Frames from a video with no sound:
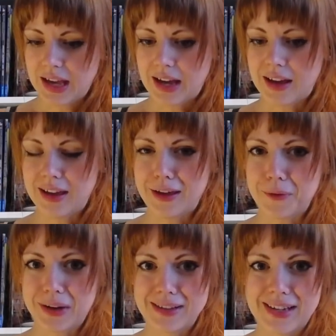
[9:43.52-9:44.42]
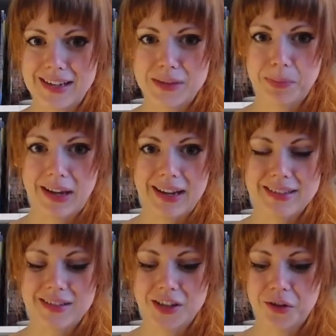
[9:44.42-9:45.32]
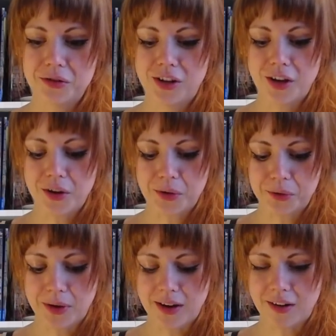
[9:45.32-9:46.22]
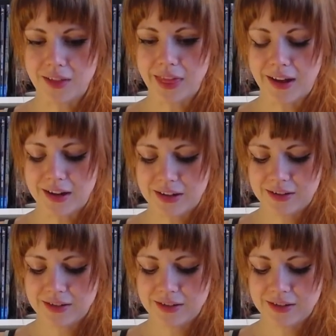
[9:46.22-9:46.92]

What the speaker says: when it takes place in Tokyo and all that.